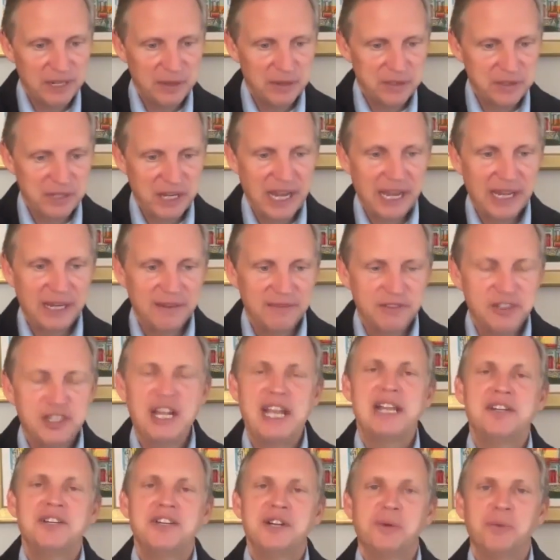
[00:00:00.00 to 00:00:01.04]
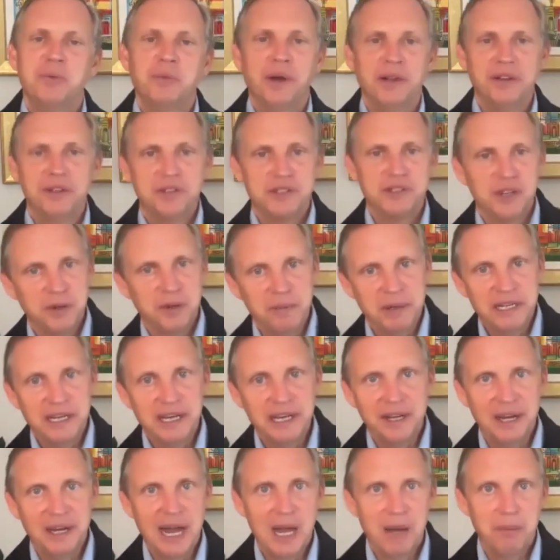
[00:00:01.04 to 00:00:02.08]
it's kind of changing what's going to be
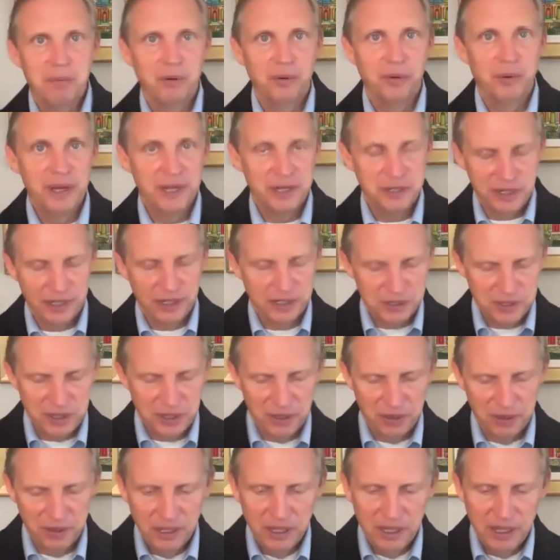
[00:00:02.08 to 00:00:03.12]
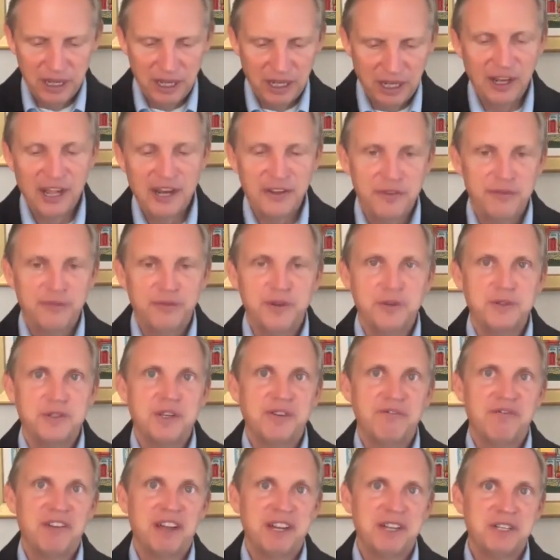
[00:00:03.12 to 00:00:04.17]
done operationally. So a lot of the fruits
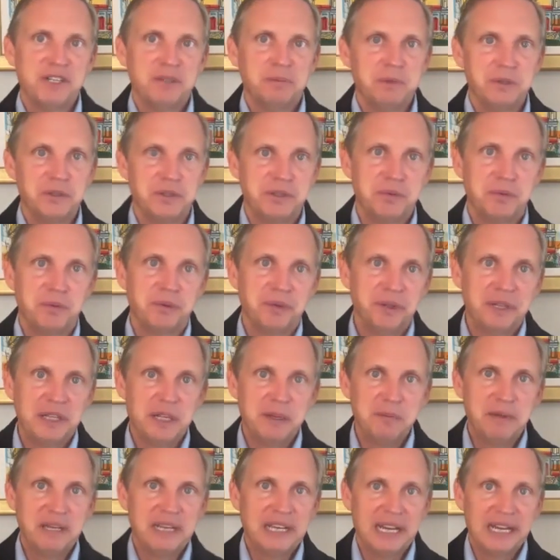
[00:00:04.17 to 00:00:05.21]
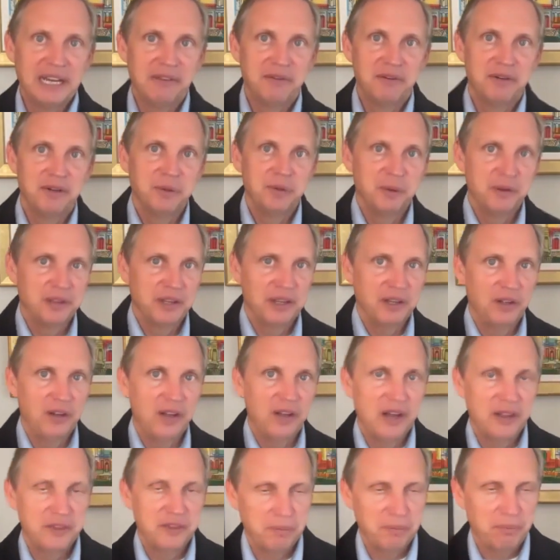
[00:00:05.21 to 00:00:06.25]
and vegetables will need to be covered with a
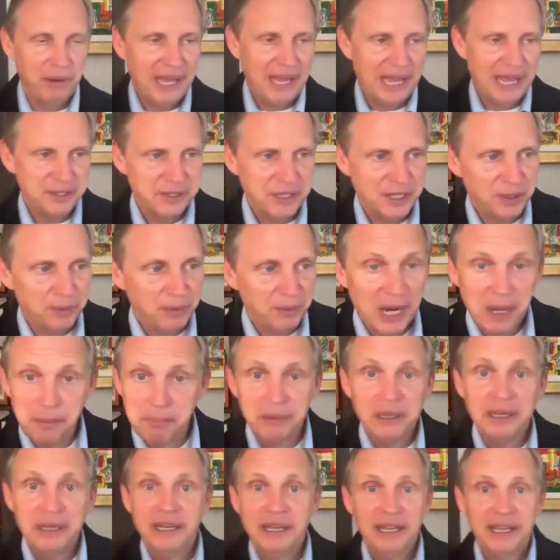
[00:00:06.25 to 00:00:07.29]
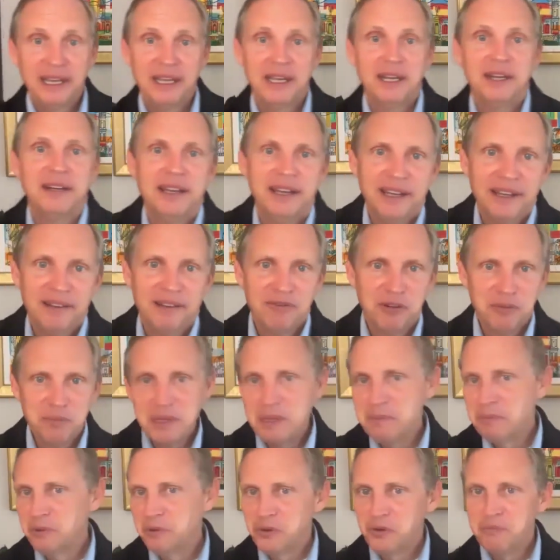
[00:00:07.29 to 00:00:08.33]
cloth or plastic wrap. And for
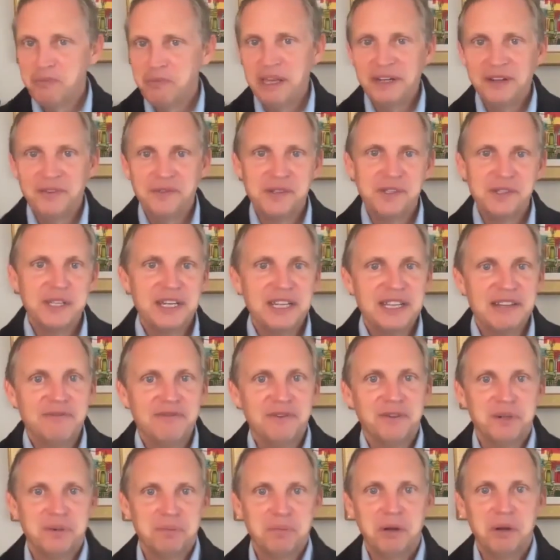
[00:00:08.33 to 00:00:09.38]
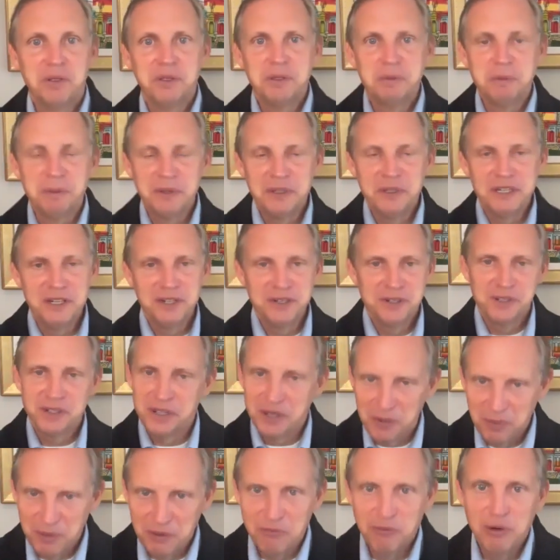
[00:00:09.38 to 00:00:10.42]
people who've been in the city for multiple years,
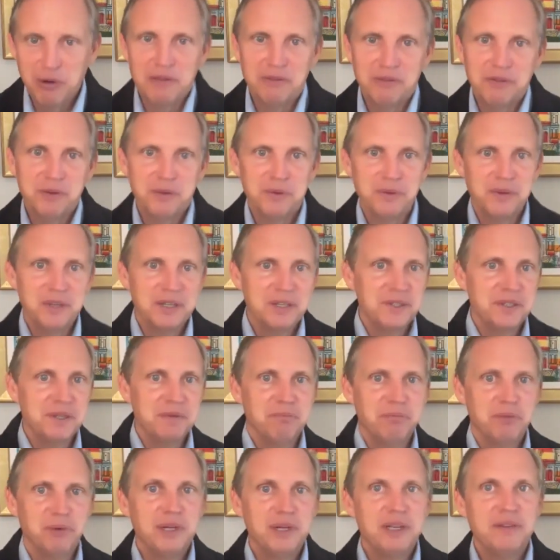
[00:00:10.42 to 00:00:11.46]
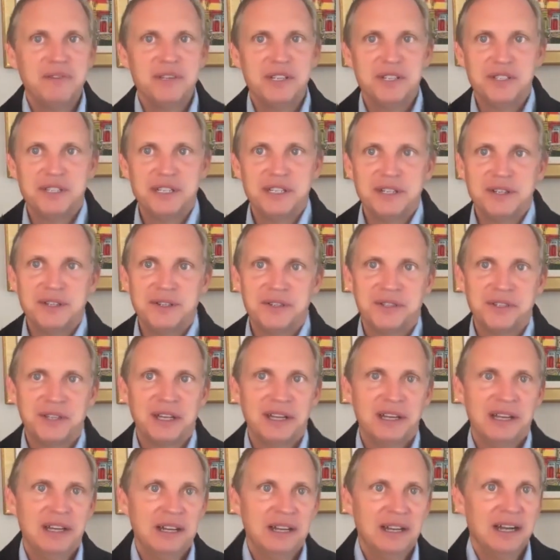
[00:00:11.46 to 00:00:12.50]
we went through this in previous years.
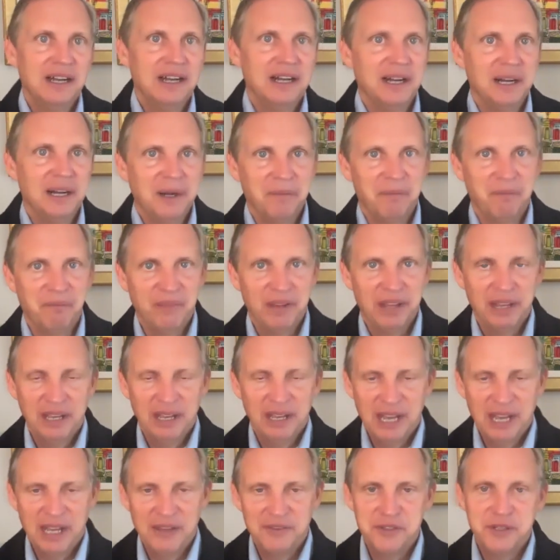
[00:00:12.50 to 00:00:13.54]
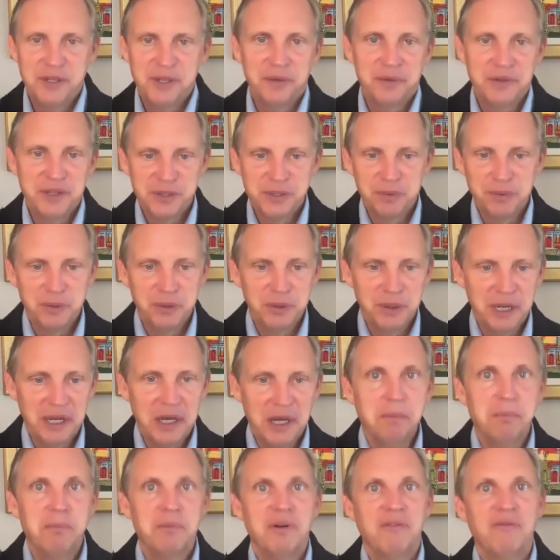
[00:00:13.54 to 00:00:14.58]
And so this will
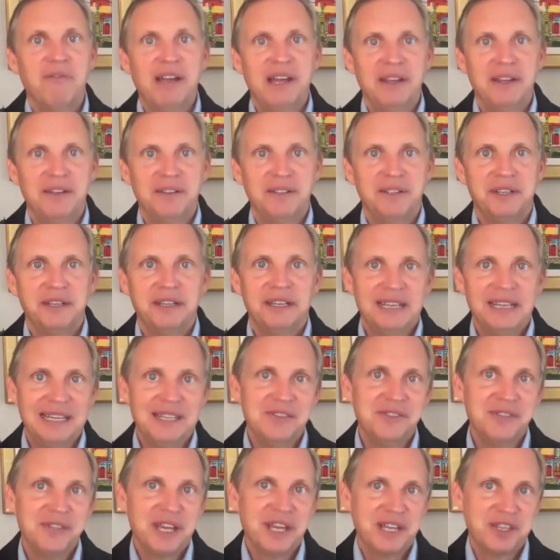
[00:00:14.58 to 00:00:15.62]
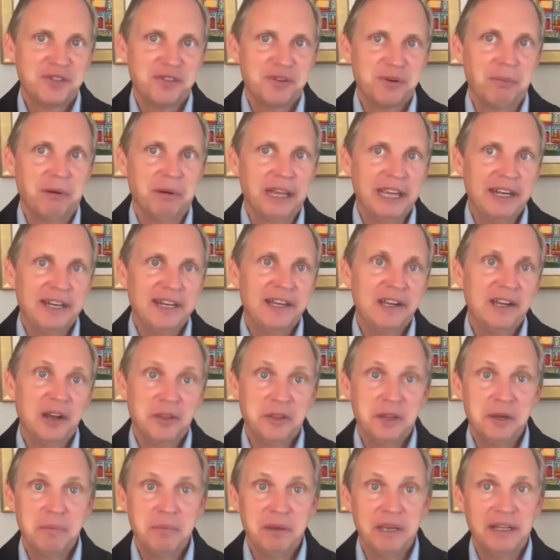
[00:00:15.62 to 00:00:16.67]
help prevent insects from landing on
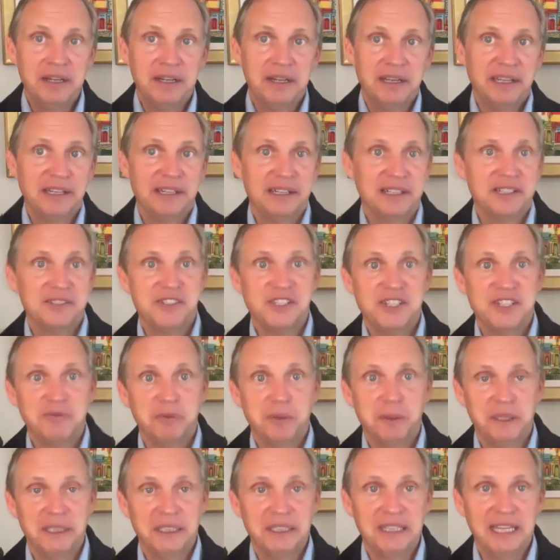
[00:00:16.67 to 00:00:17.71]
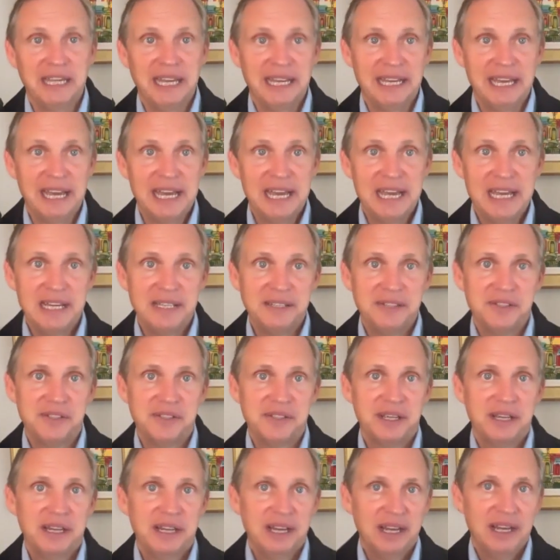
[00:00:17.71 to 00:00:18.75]
them and conceivably laying eggs.
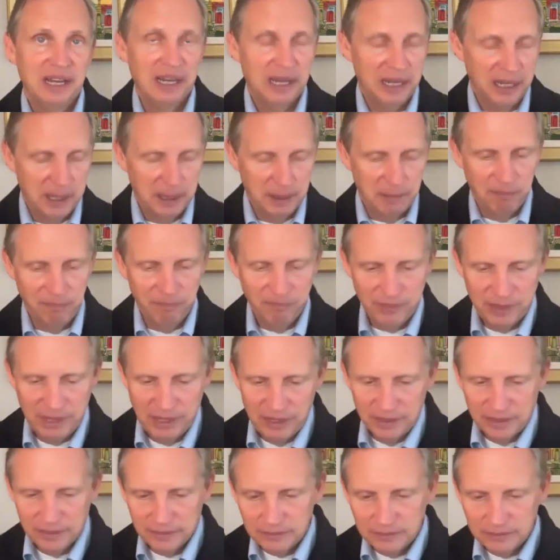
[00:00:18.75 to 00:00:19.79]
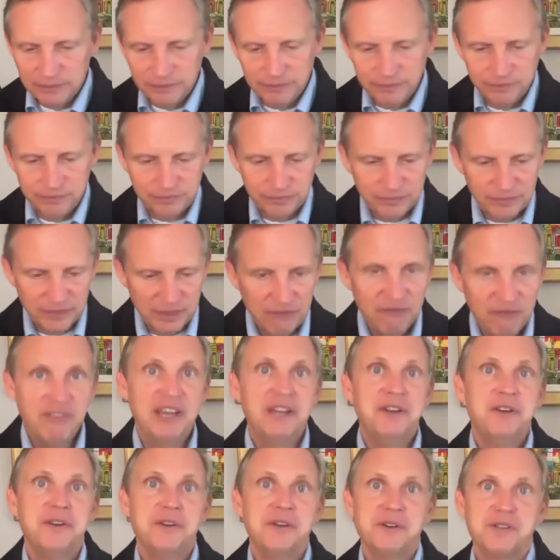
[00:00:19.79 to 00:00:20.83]

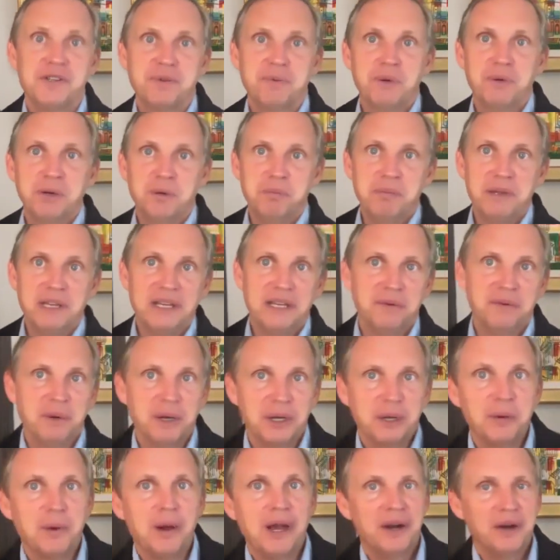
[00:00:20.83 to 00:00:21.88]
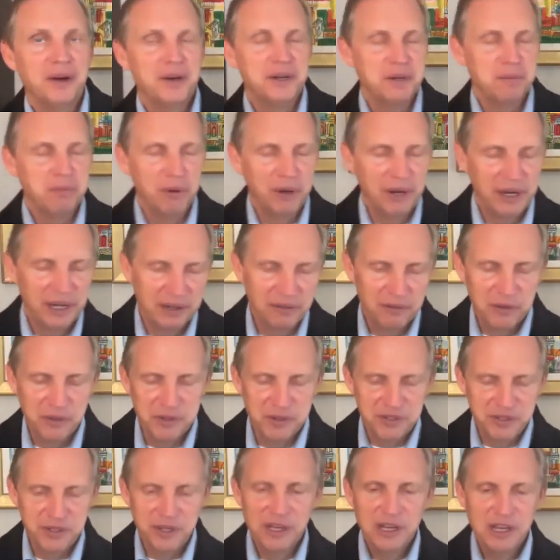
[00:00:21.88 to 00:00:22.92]
Vendors will be required to bring, of
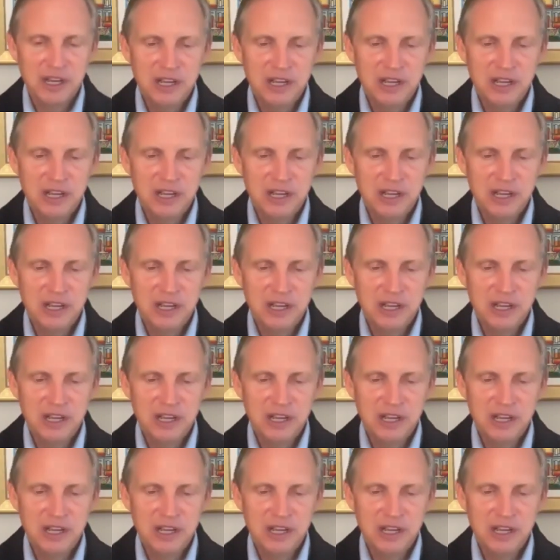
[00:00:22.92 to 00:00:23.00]
course,